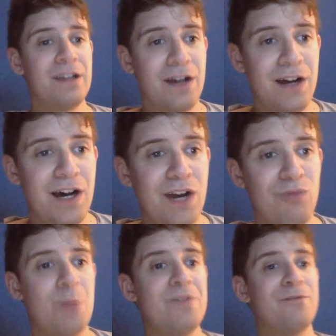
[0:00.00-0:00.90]
uh,
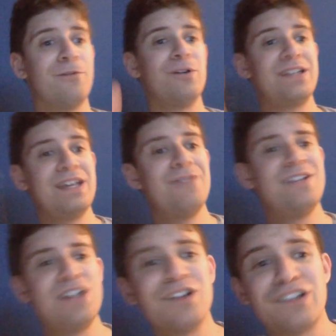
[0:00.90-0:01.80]
Roman for giving
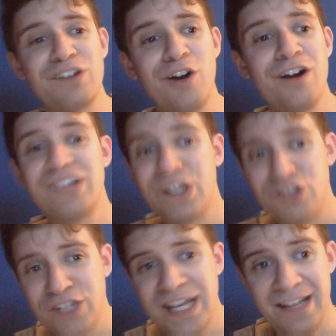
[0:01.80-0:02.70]
younger stars a
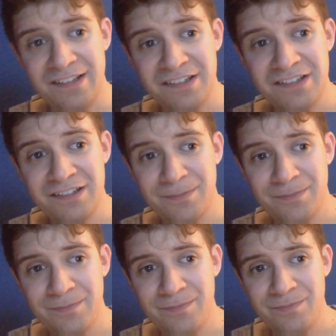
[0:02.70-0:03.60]
chance.
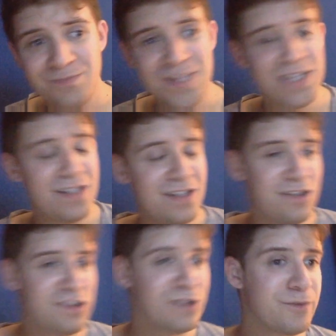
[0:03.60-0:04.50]

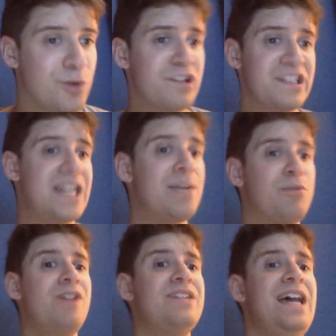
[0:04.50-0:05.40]
So, of course, they end up
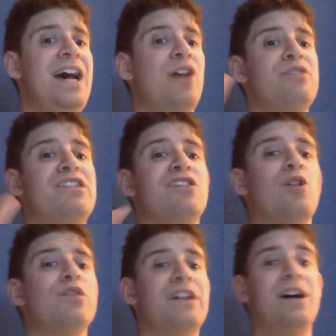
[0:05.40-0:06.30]
running down the
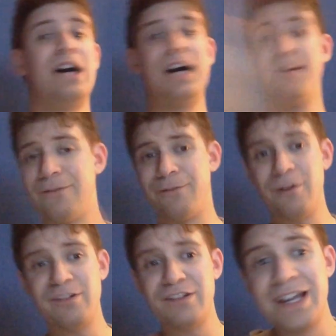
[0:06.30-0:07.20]
results of the
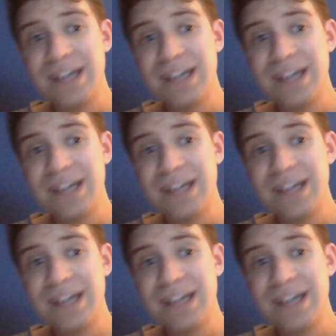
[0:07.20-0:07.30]
first night